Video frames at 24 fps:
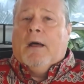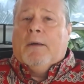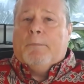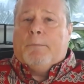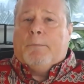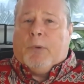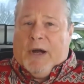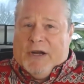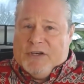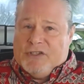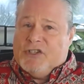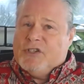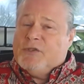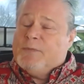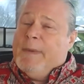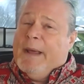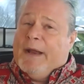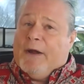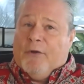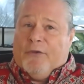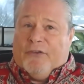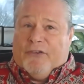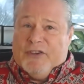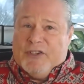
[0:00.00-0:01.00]
precious
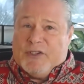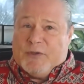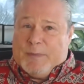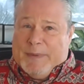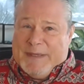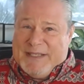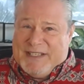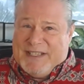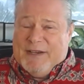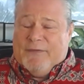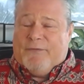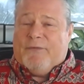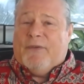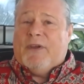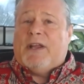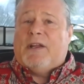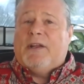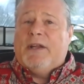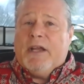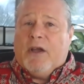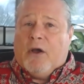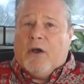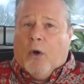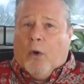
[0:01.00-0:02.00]
metals and
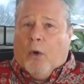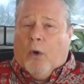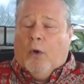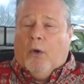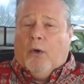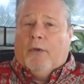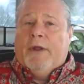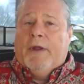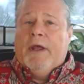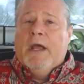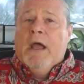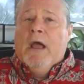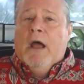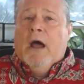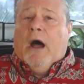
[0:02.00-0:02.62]
specifically gold